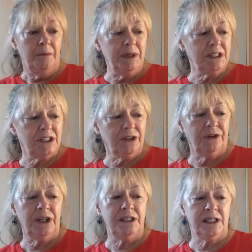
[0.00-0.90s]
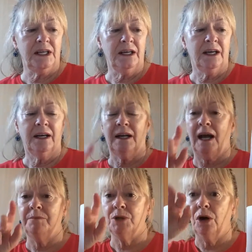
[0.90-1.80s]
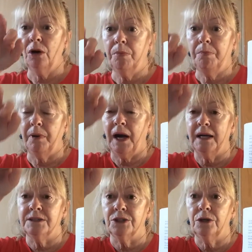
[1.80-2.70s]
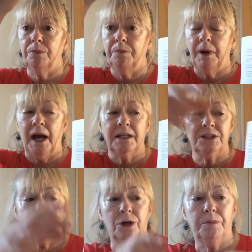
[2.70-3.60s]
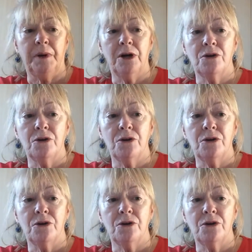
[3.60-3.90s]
Mr. Greedy climbed up and up and up,